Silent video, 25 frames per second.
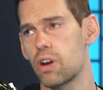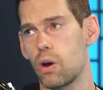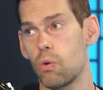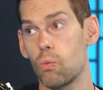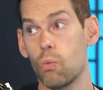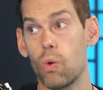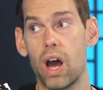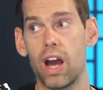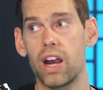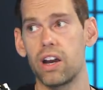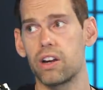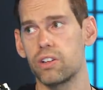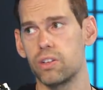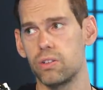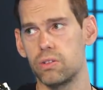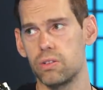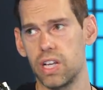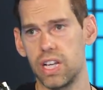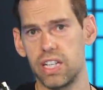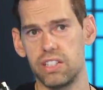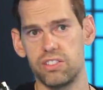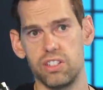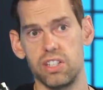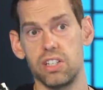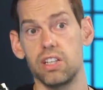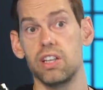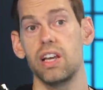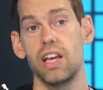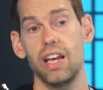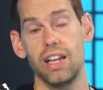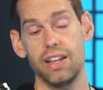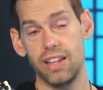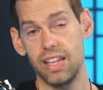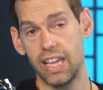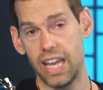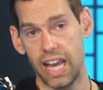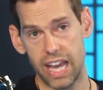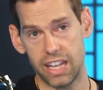out, why are you lazy?
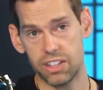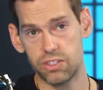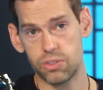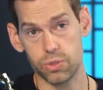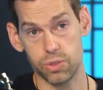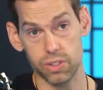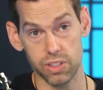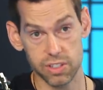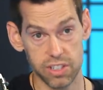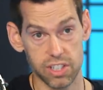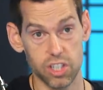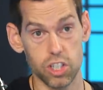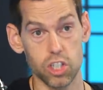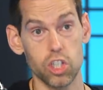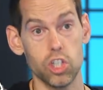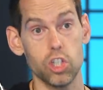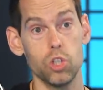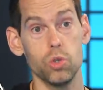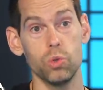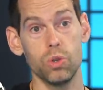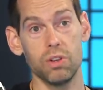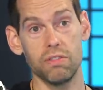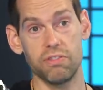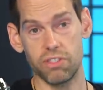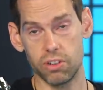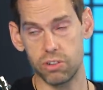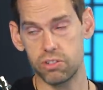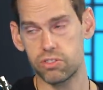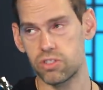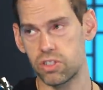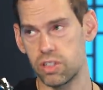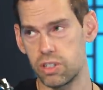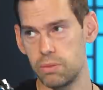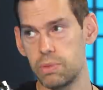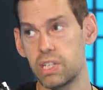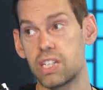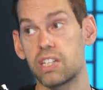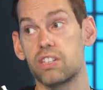And the answer is
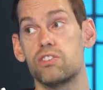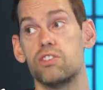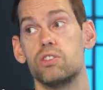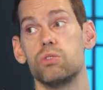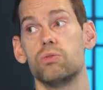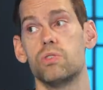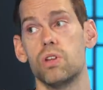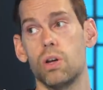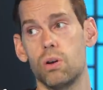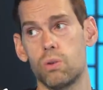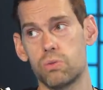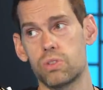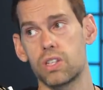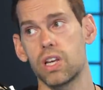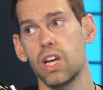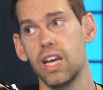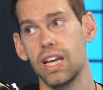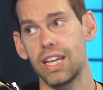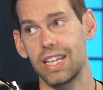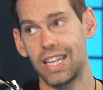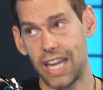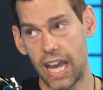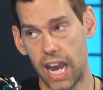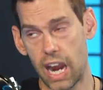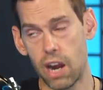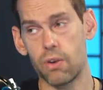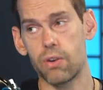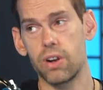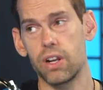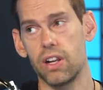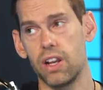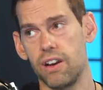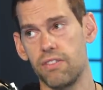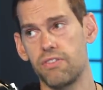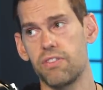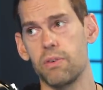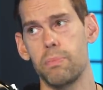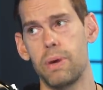universally because you don't care
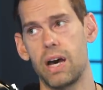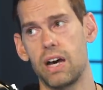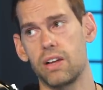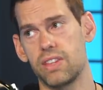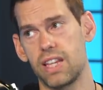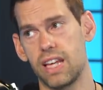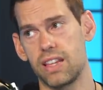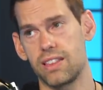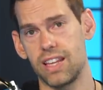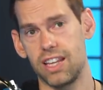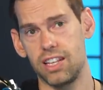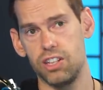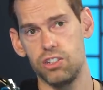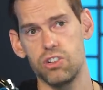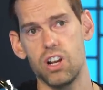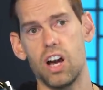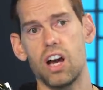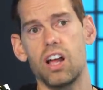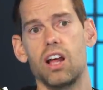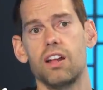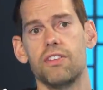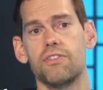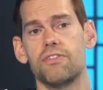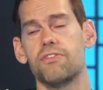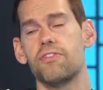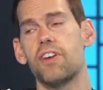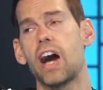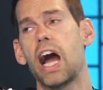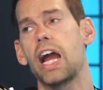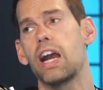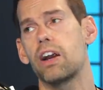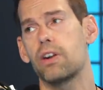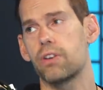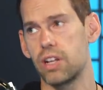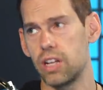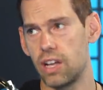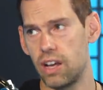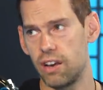enough about that thing. You're not on
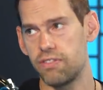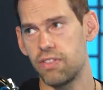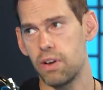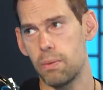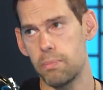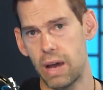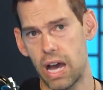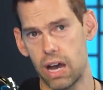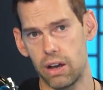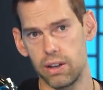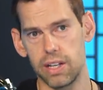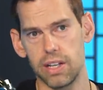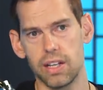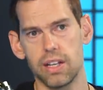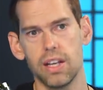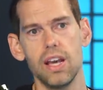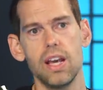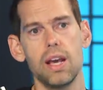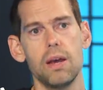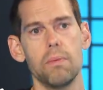fire enough about it.